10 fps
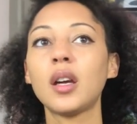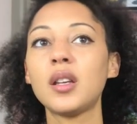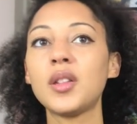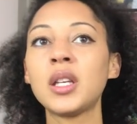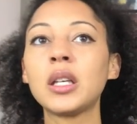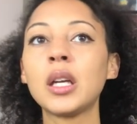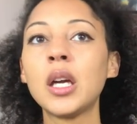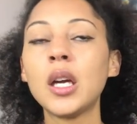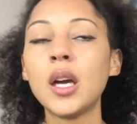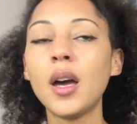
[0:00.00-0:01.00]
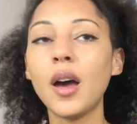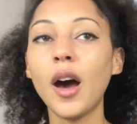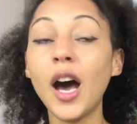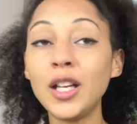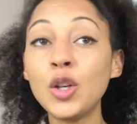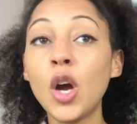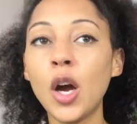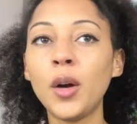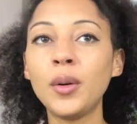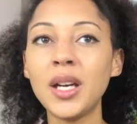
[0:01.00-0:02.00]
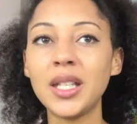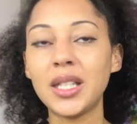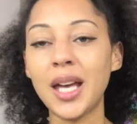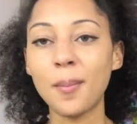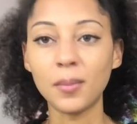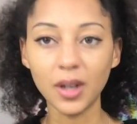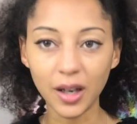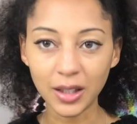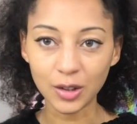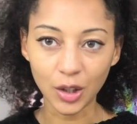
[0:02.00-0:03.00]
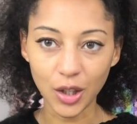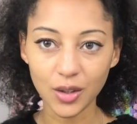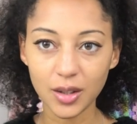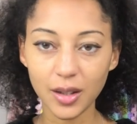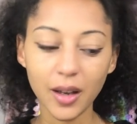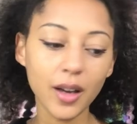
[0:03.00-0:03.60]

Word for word: And I think, I know it's that mindless